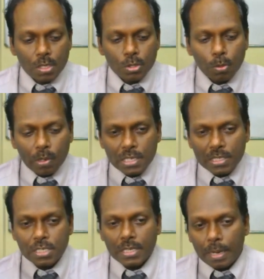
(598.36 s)
So what does
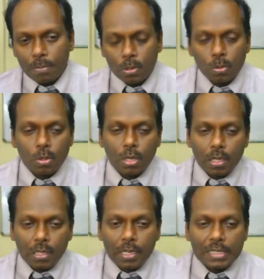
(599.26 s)
this script do?
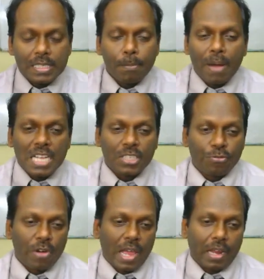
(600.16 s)
It's a batch
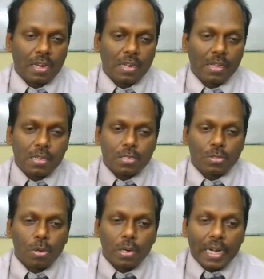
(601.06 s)
file.
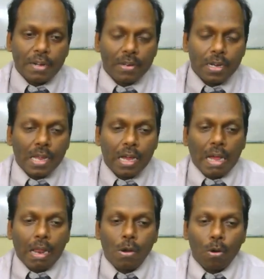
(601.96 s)
So it will
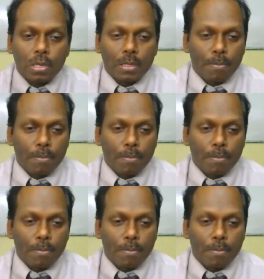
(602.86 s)
load the